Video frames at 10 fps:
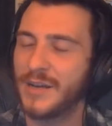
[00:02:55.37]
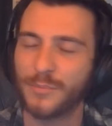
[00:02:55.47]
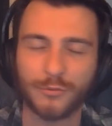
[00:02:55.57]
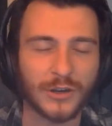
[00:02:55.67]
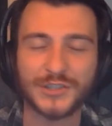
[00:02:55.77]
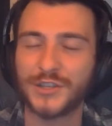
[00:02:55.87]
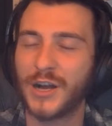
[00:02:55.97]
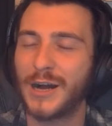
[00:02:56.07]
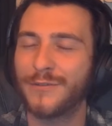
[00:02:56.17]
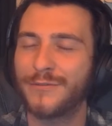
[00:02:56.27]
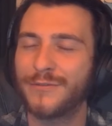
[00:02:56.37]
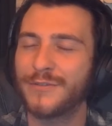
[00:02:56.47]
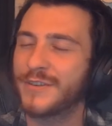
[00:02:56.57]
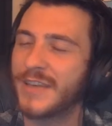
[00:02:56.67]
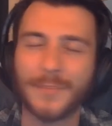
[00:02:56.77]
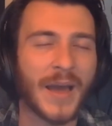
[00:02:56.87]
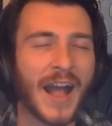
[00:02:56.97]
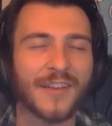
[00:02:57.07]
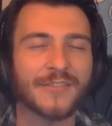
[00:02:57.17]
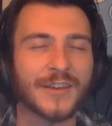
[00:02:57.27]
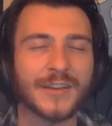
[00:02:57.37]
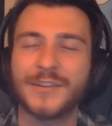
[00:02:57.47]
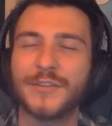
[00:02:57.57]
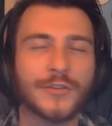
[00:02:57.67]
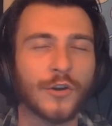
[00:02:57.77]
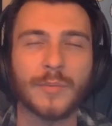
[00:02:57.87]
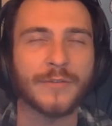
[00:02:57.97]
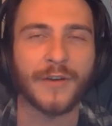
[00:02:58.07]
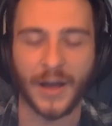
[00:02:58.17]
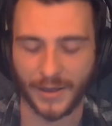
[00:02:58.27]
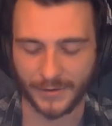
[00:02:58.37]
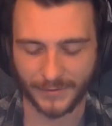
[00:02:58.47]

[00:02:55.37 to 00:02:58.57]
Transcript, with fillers: brush it off, get past it, you'll be fine.